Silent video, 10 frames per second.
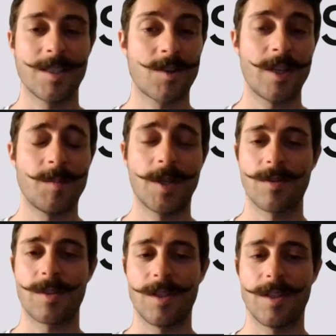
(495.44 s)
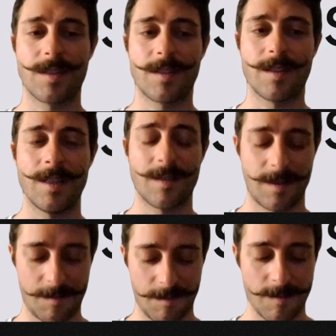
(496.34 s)
great because it
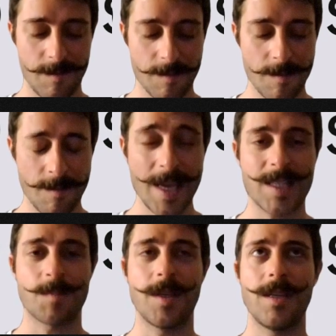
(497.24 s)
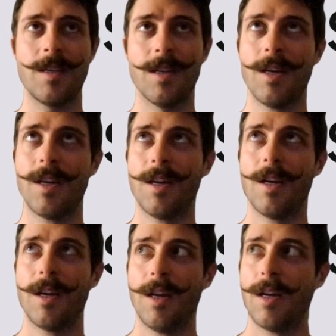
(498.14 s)
makes me
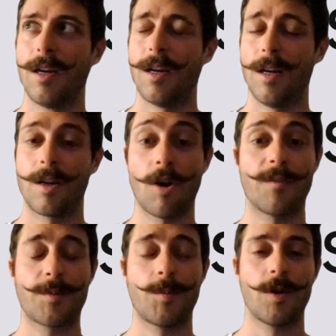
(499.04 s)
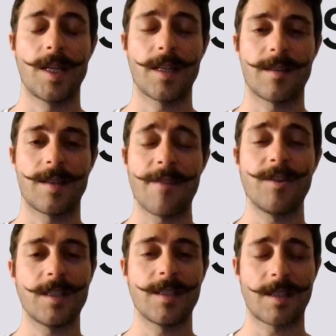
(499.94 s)
comfortable that
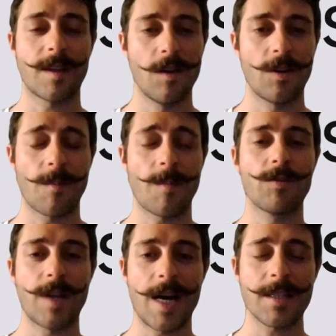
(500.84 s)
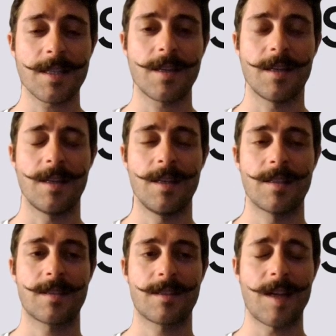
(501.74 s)
everything that I learn about Dusk
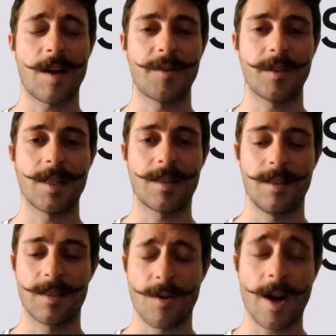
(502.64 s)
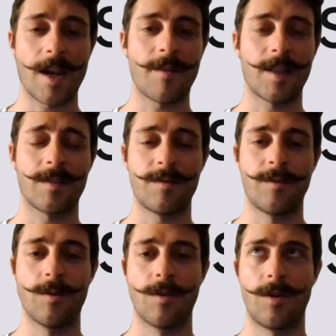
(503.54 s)
is something that is relevant
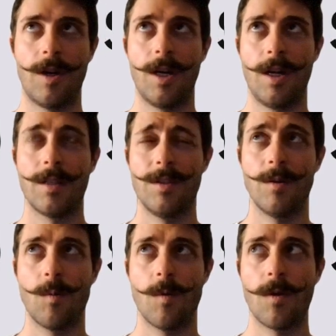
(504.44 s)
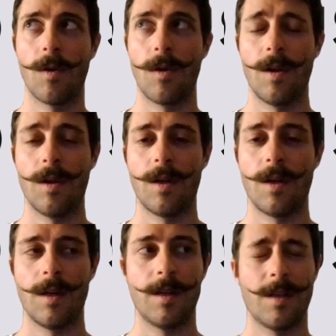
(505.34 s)
for the
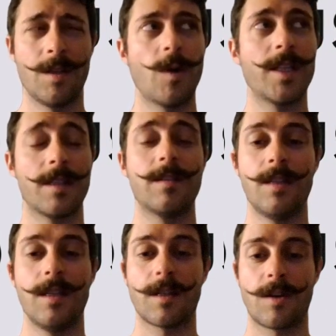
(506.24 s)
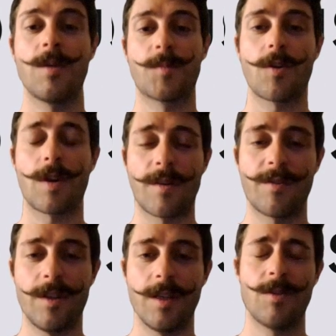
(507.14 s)
way that the
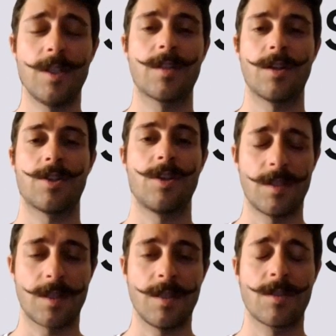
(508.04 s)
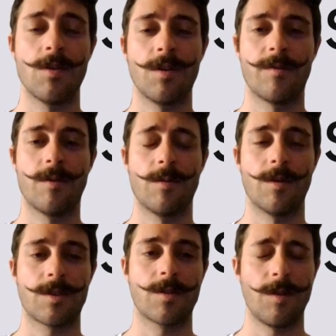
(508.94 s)
cryptography research is going
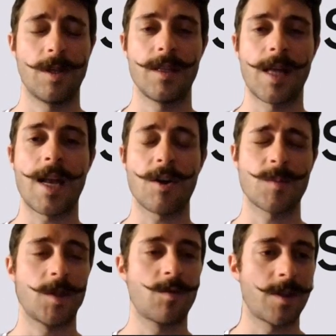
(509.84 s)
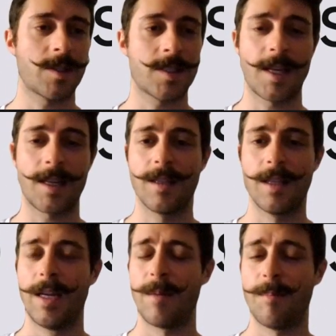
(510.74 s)
forward. So it allows me to understand
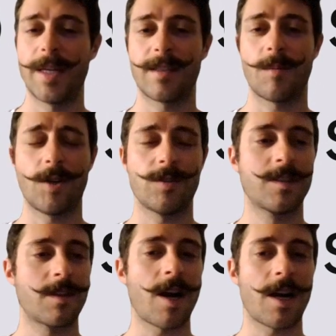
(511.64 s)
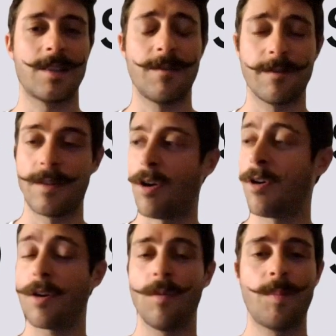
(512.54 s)
better about interactive
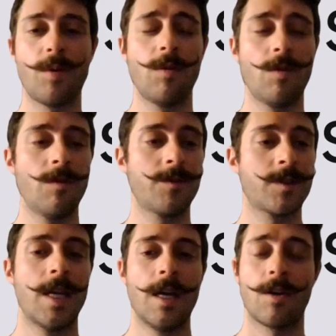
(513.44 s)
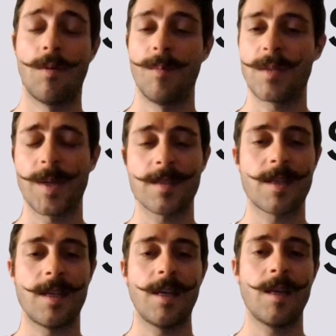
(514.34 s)
Oracle proofs, commitment
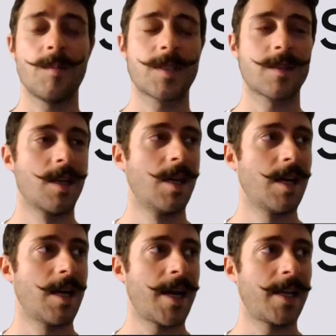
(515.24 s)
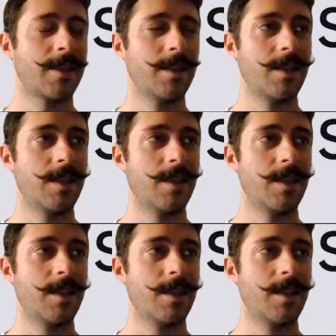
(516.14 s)
schemes, and